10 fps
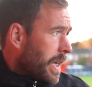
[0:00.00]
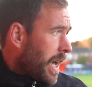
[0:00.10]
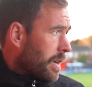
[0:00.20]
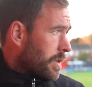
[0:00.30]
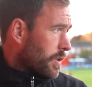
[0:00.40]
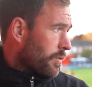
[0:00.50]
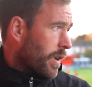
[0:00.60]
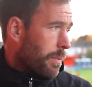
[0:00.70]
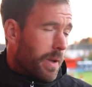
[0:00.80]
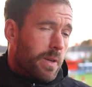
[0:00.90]
Yeah, I'm just
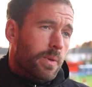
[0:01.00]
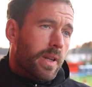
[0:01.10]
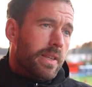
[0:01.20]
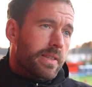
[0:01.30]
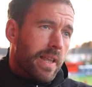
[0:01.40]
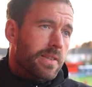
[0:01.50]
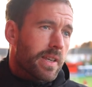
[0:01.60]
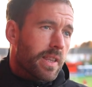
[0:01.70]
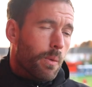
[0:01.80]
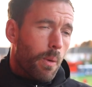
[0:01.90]
really pleased with the
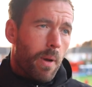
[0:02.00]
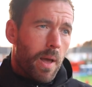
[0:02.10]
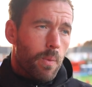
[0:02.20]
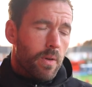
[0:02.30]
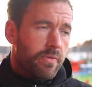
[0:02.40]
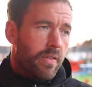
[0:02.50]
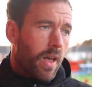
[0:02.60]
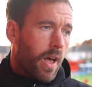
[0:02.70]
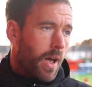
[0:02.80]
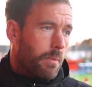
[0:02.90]
intensity that we played with.
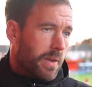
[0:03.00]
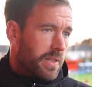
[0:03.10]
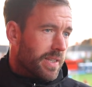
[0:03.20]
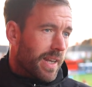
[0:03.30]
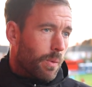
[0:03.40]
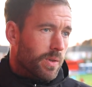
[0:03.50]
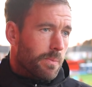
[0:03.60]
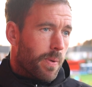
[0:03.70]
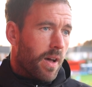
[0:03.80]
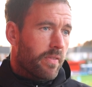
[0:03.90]
As I said, it
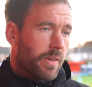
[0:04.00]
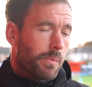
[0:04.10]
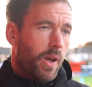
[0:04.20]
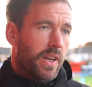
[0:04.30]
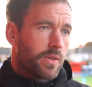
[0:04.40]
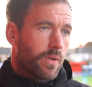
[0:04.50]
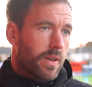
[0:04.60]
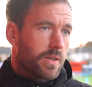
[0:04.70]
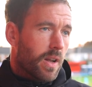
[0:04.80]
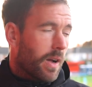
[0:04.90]
wasn't perfect by any
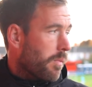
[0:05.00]
stretch.